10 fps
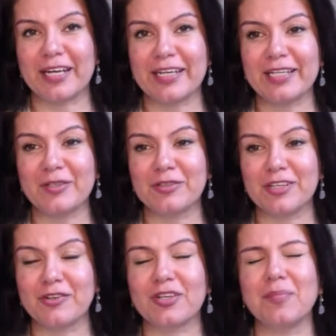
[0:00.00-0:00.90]
caring.
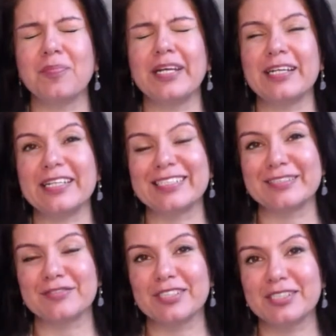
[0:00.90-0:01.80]
They're completely
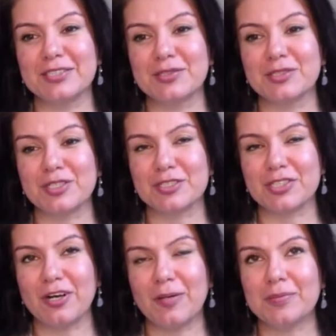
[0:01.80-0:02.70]
indifferent to your
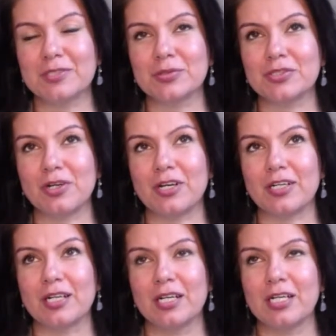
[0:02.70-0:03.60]
job, to
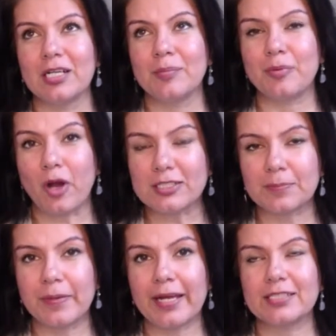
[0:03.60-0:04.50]
your
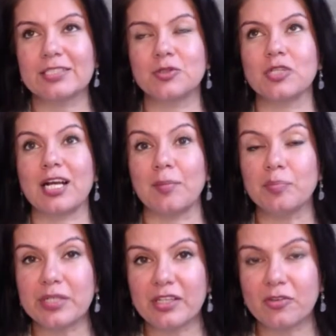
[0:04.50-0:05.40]
prospects, to the
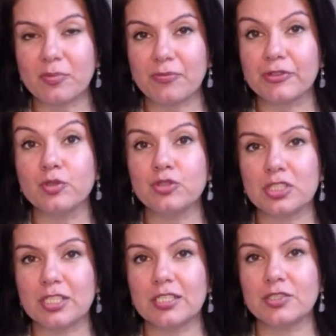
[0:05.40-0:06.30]
company's
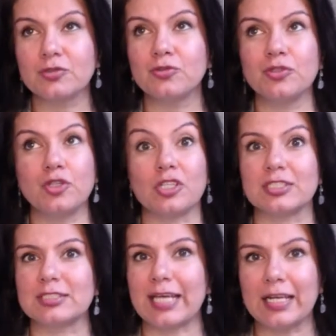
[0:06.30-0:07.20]
future, to your
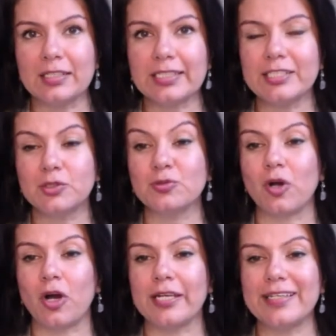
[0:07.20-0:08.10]
salary, to
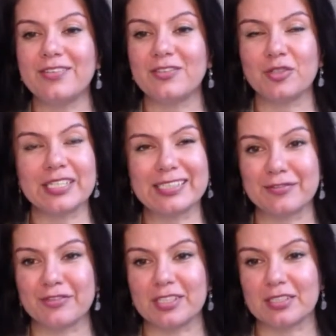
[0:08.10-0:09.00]
colleagues. You're
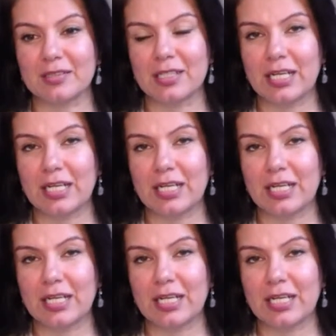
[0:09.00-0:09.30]
indifferent.